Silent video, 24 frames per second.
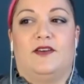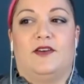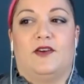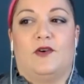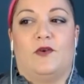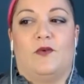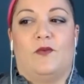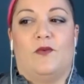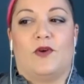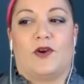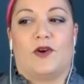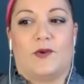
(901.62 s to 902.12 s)

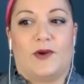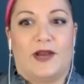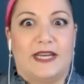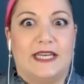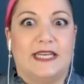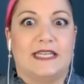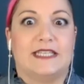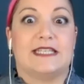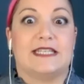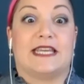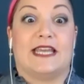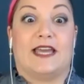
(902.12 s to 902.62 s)
What do I
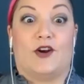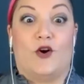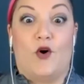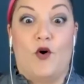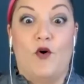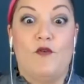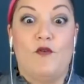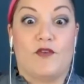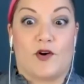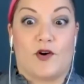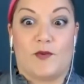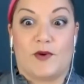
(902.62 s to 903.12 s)
need to get
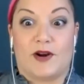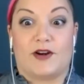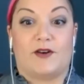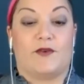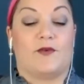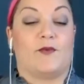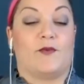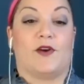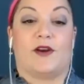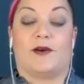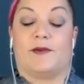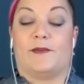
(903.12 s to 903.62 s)
over? What
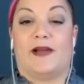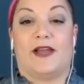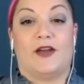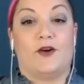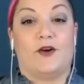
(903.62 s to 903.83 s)
are my